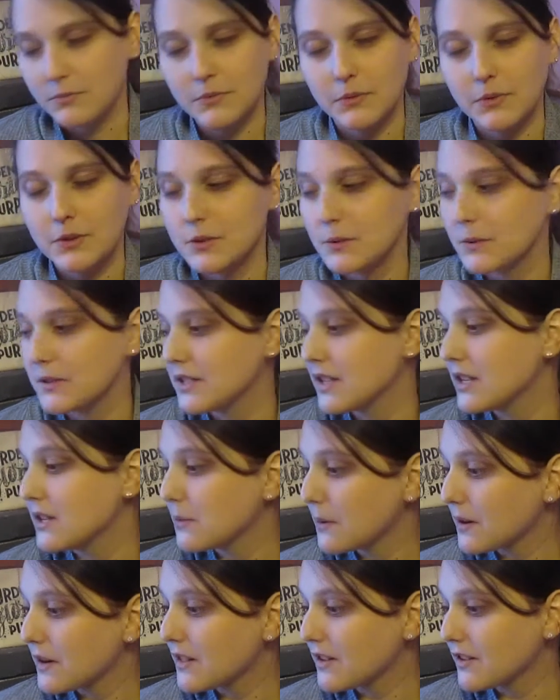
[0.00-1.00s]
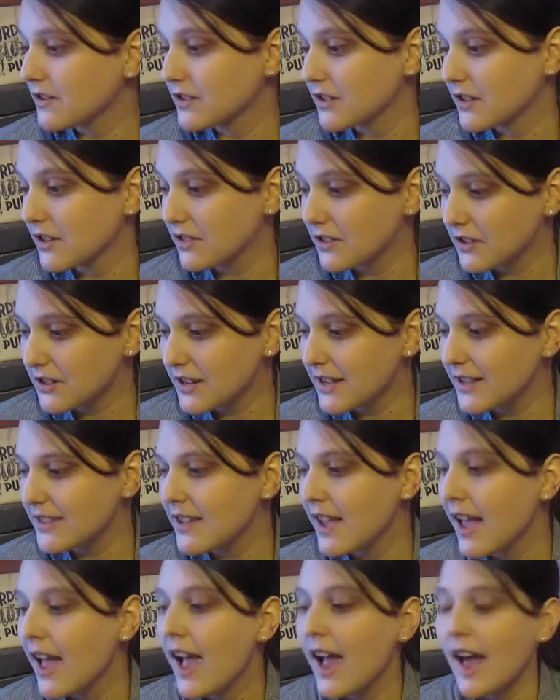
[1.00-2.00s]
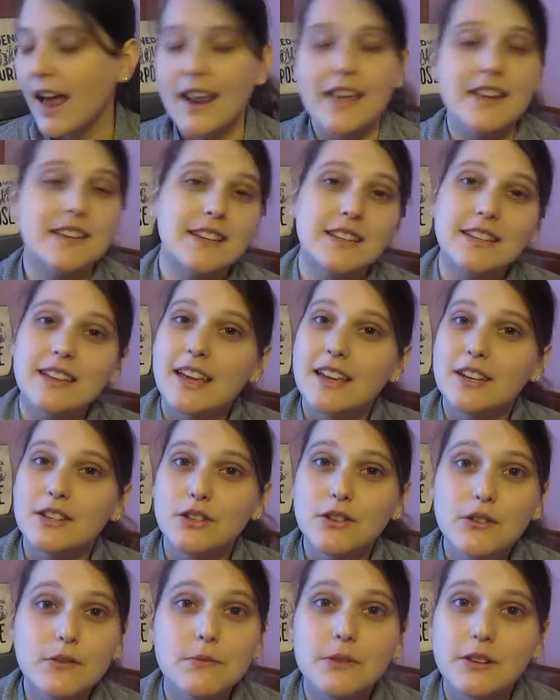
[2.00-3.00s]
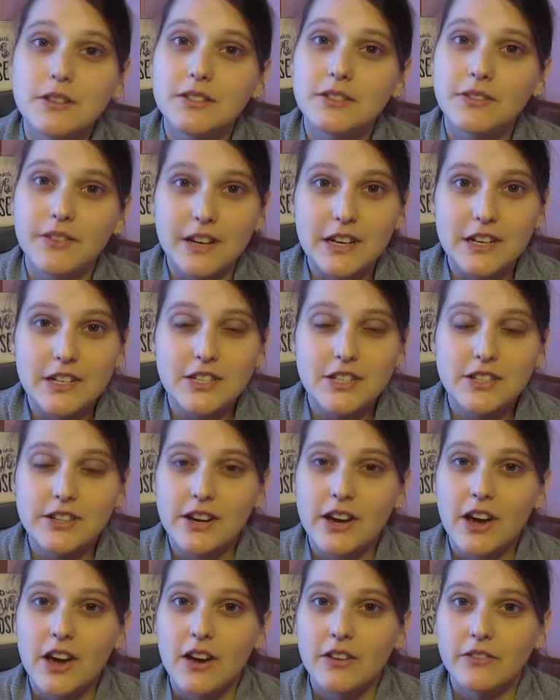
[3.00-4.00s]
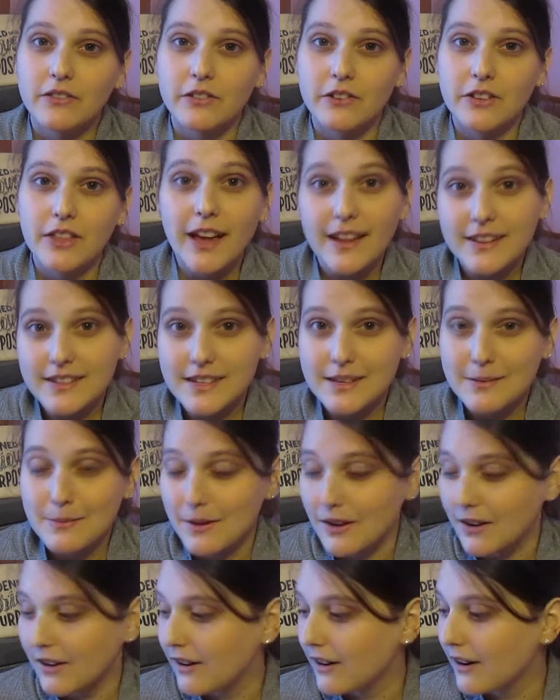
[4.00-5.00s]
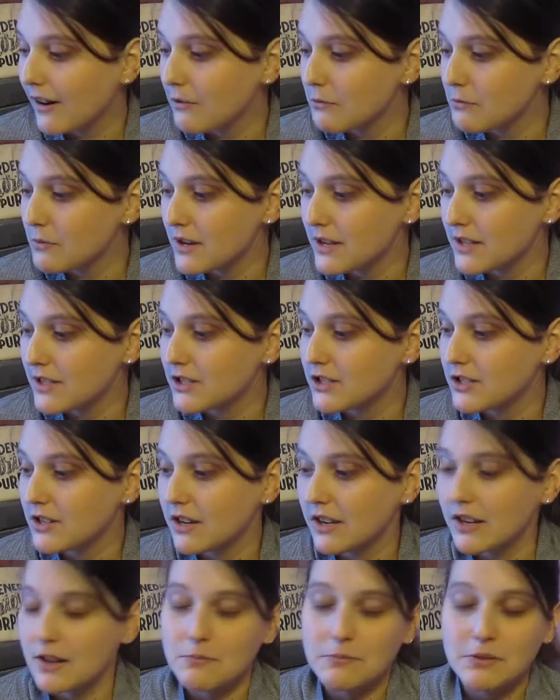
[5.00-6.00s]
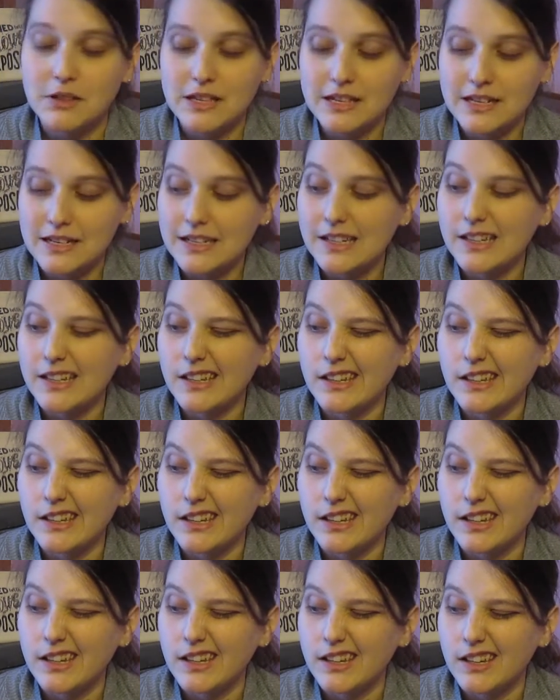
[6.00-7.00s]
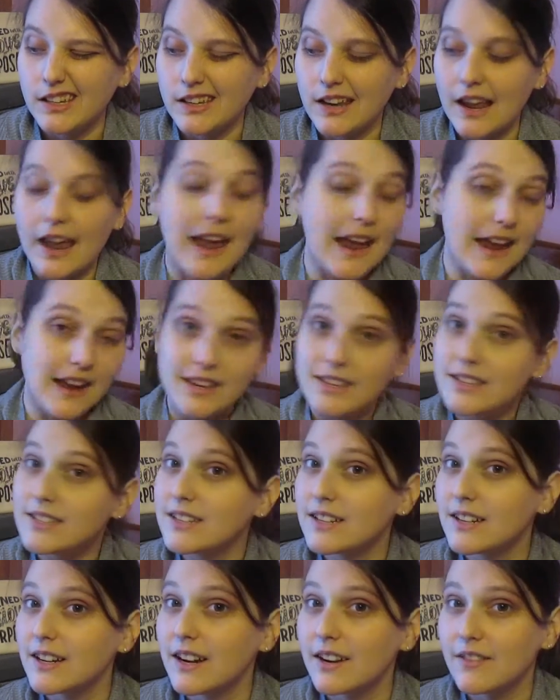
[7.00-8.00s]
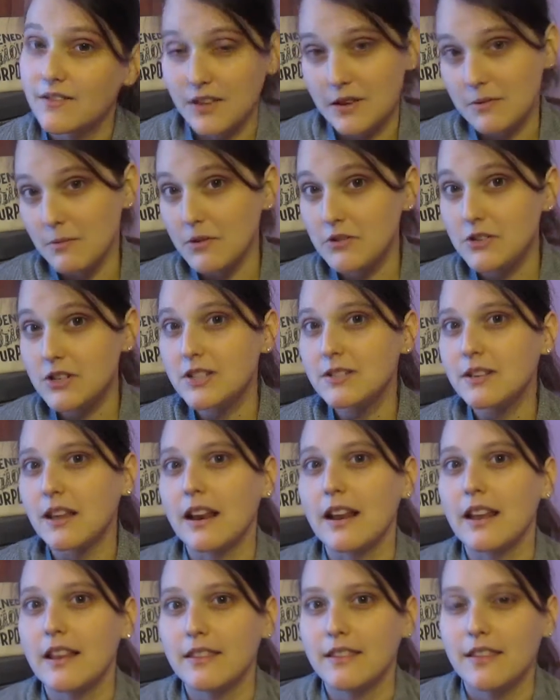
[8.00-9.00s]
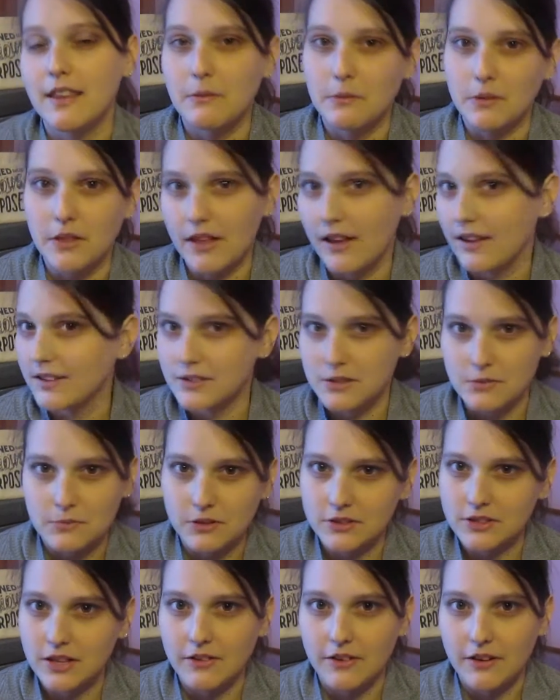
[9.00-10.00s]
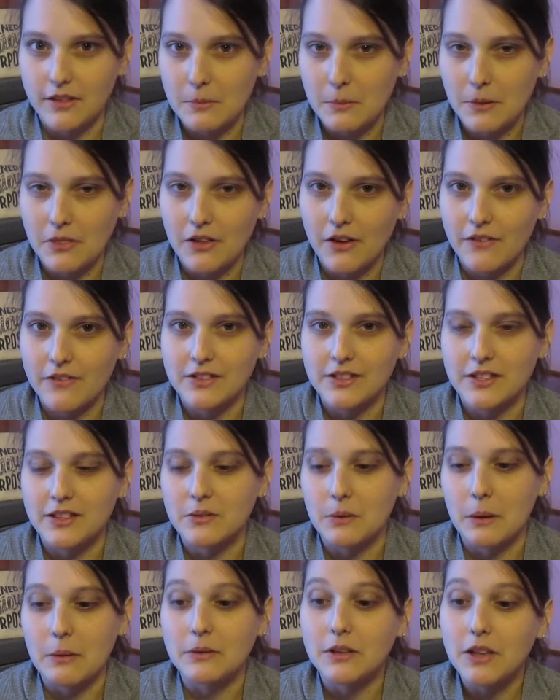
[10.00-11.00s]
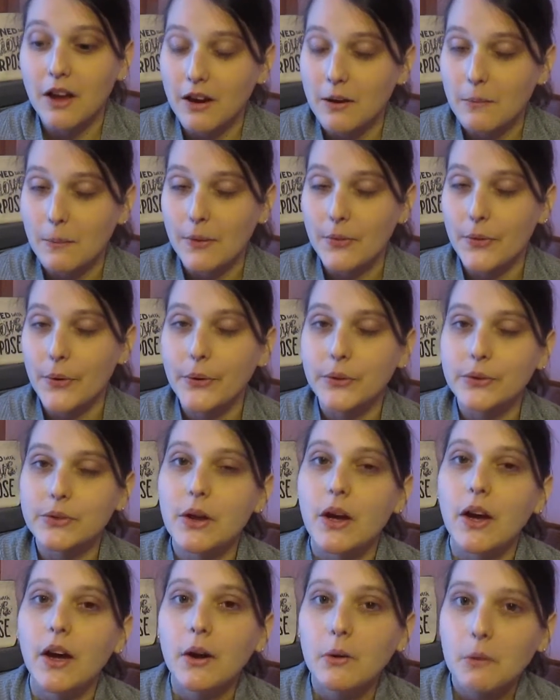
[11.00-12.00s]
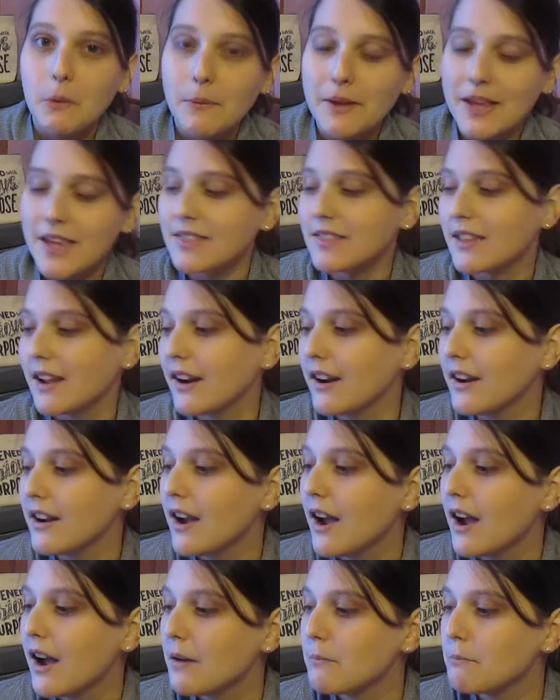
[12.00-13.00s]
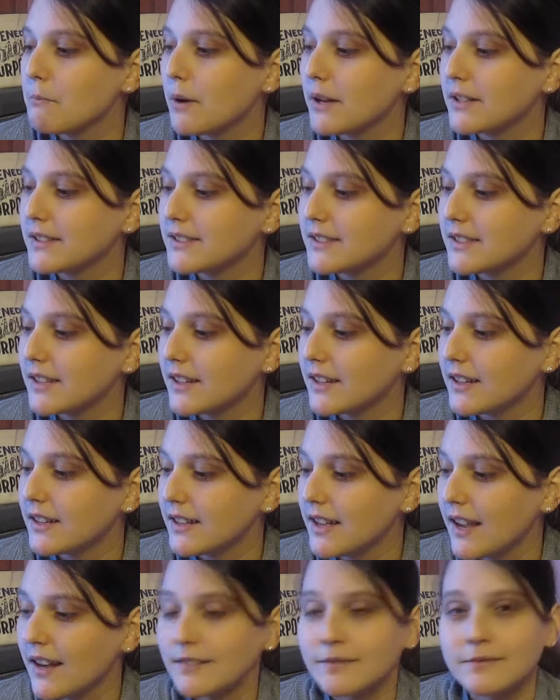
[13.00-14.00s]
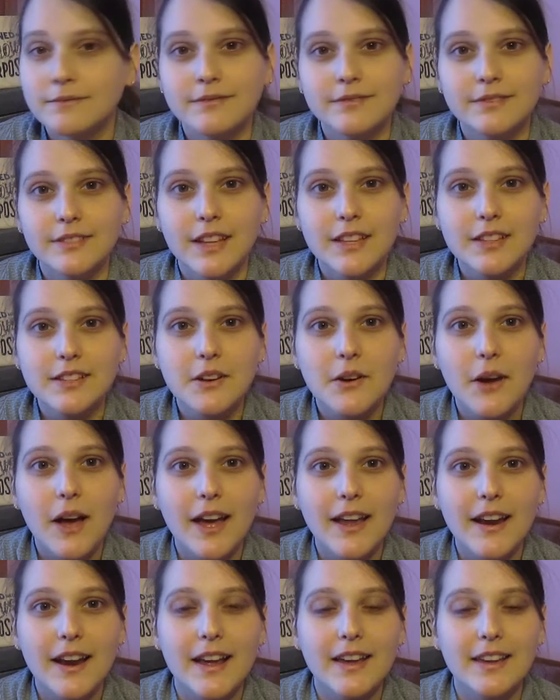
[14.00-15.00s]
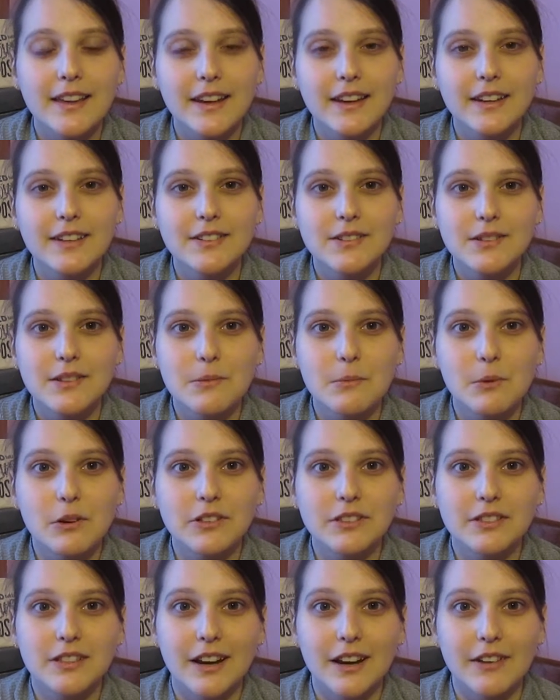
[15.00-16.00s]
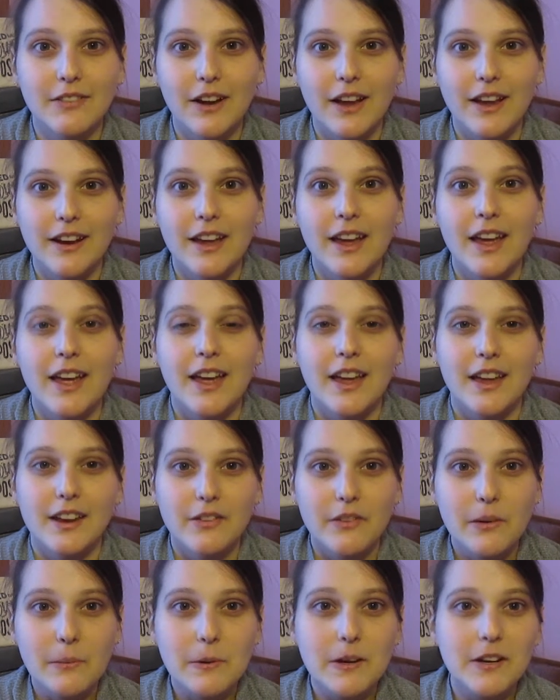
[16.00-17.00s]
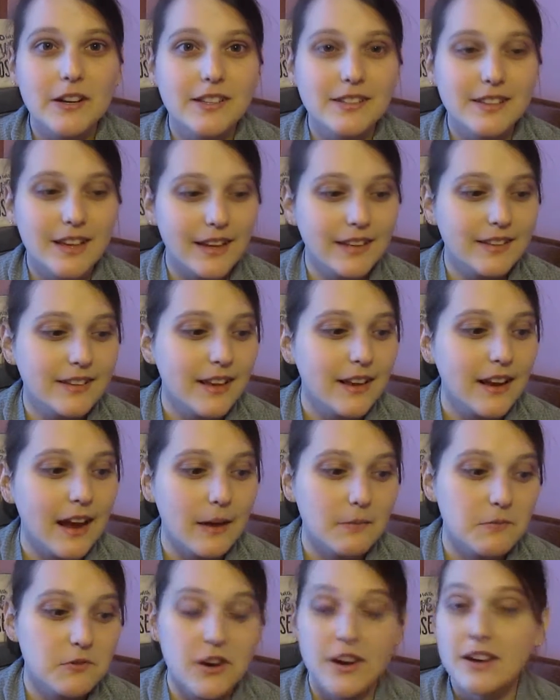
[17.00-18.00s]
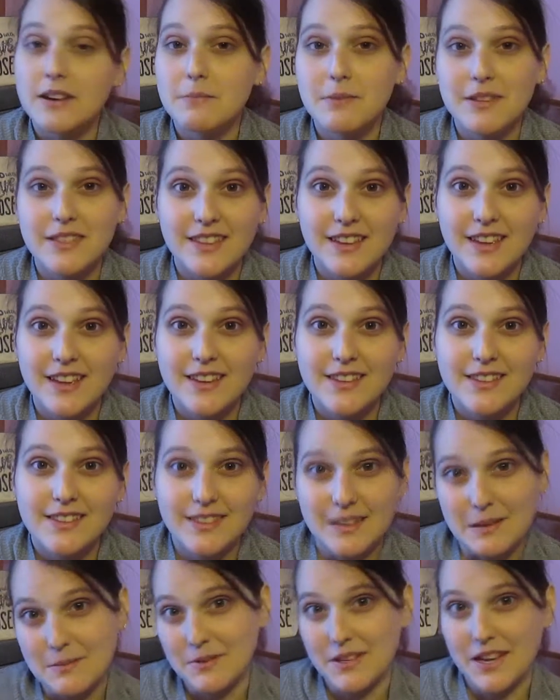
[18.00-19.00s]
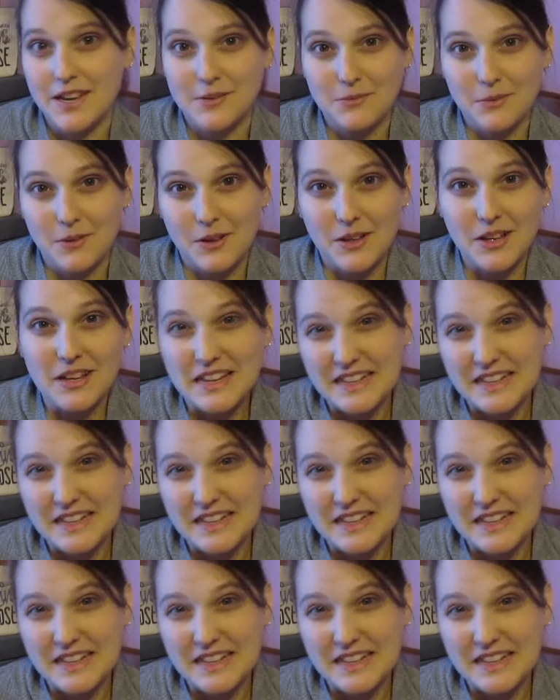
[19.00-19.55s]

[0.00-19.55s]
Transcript: which was the 23rd to the 30th, and I did get two books finished for that TBR, which completed eight of the emojis and they were the last two books I read of the month obviously so I will talk about those when we get there but uh, yeah let's go ahead and get into the books that I read in November because like I said I'm trying to beat the kids sleep schedule